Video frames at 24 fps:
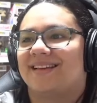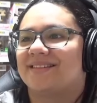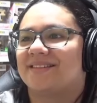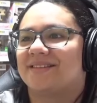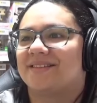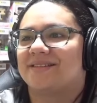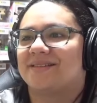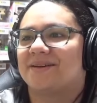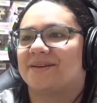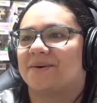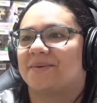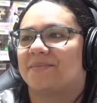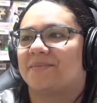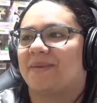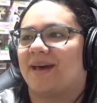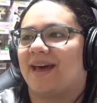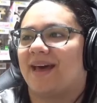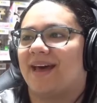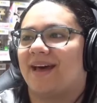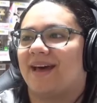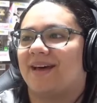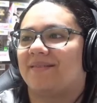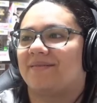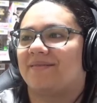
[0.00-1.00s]
so
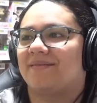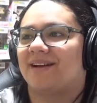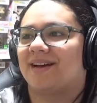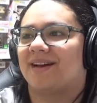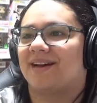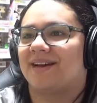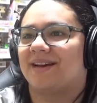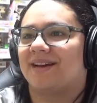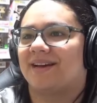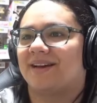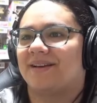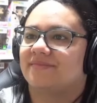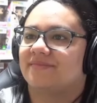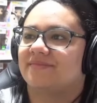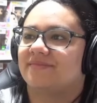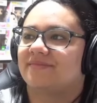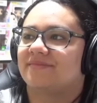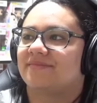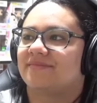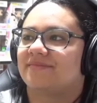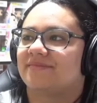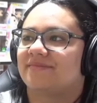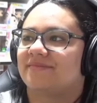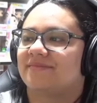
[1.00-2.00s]
bad, right?
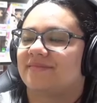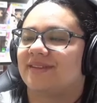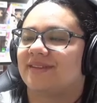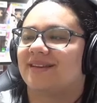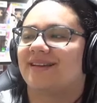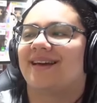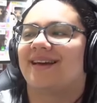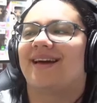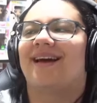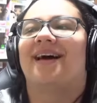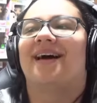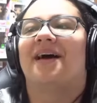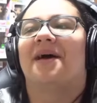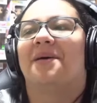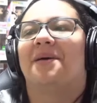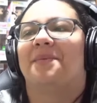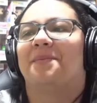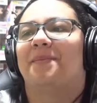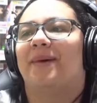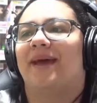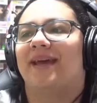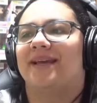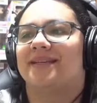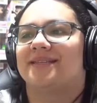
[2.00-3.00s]

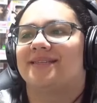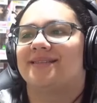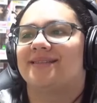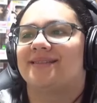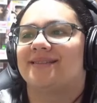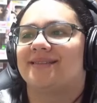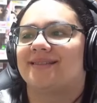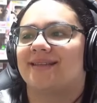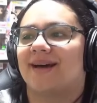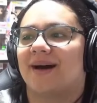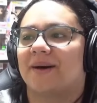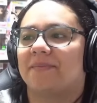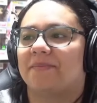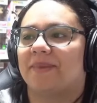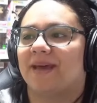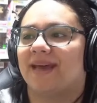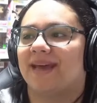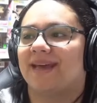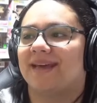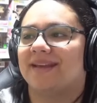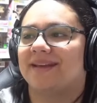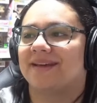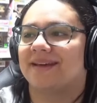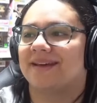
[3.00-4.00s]
Paisley, stop it.